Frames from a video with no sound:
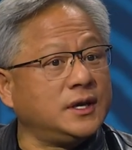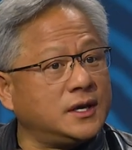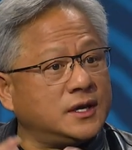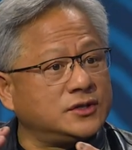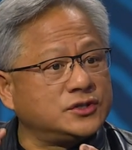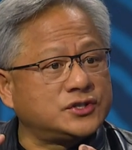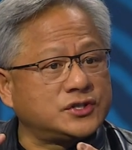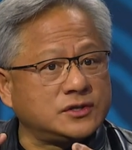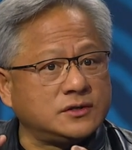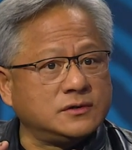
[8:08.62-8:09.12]

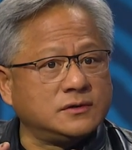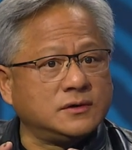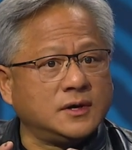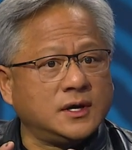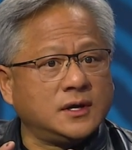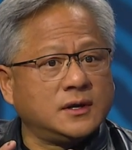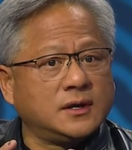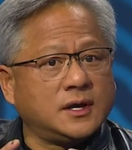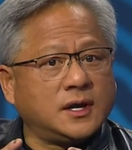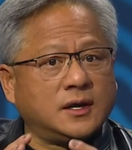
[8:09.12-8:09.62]
into
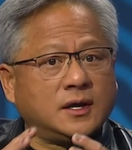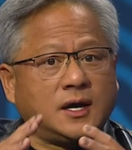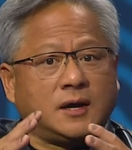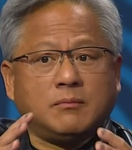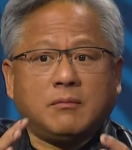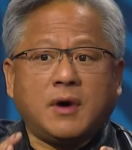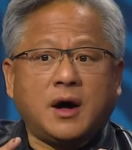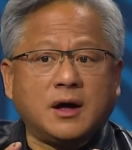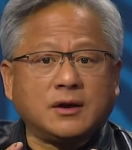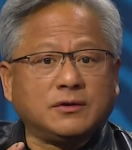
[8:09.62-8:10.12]
a, a,
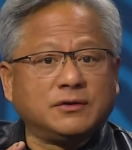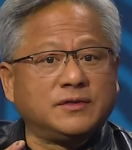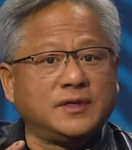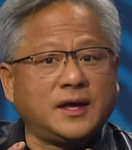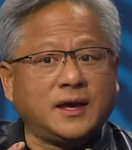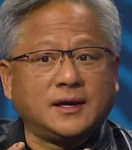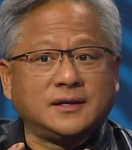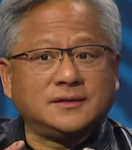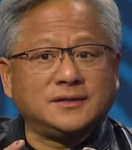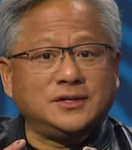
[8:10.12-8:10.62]
model
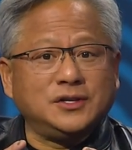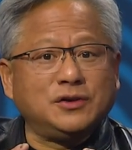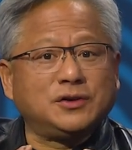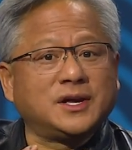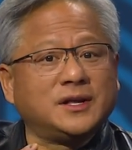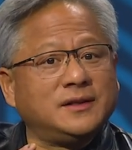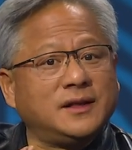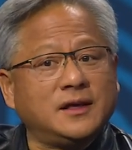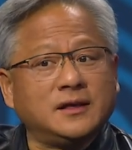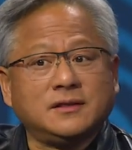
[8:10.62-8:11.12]
that you
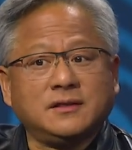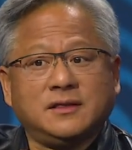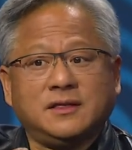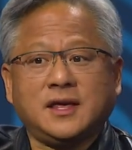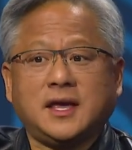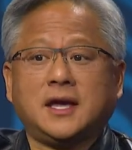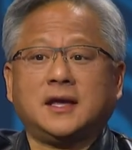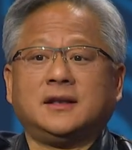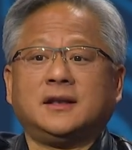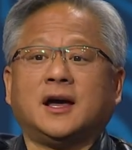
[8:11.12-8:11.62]
can
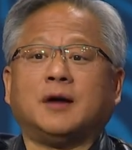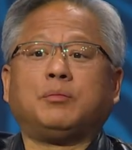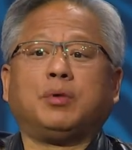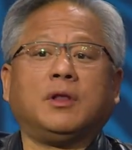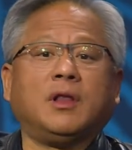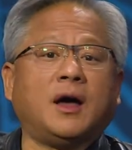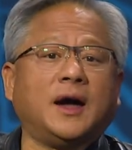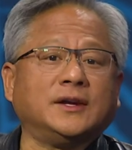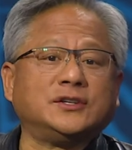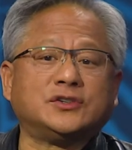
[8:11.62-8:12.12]
then
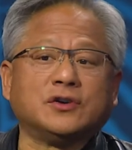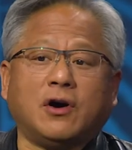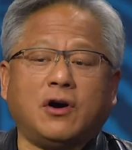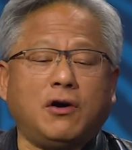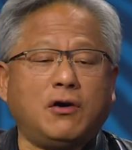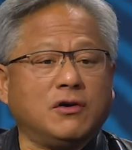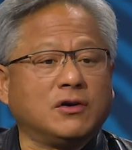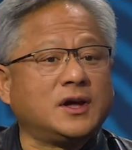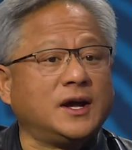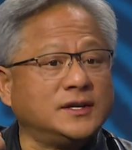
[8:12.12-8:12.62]
apply to
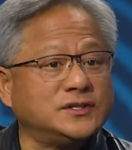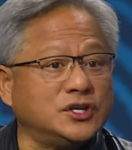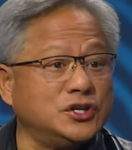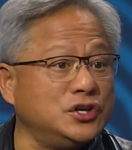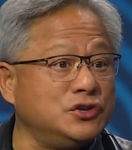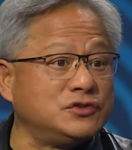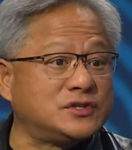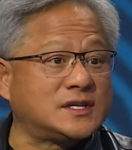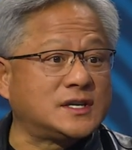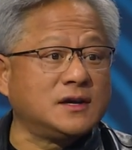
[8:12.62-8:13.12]
all kinds of
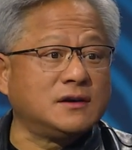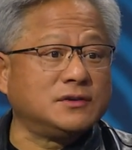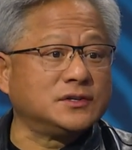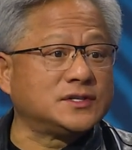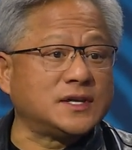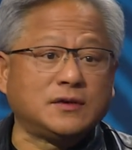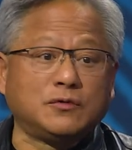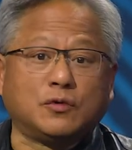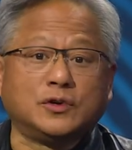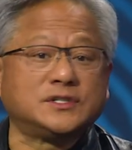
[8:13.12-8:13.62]
new skills
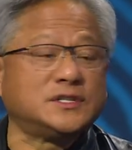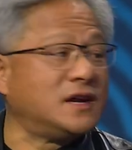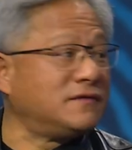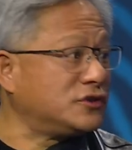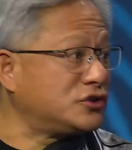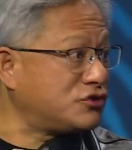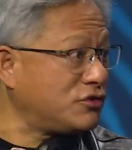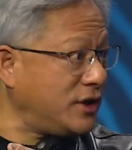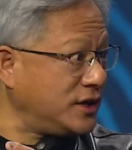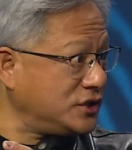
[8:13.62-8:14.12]
that it was
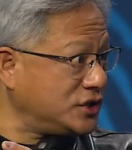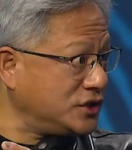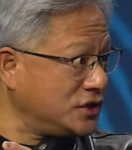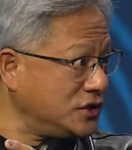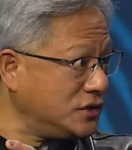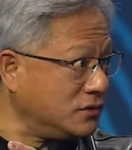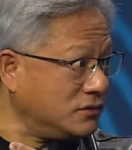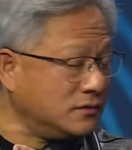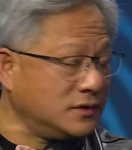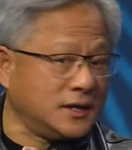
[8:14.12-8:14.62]
never trained to
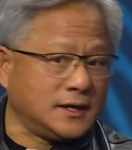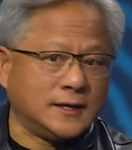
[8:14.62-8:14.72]
do.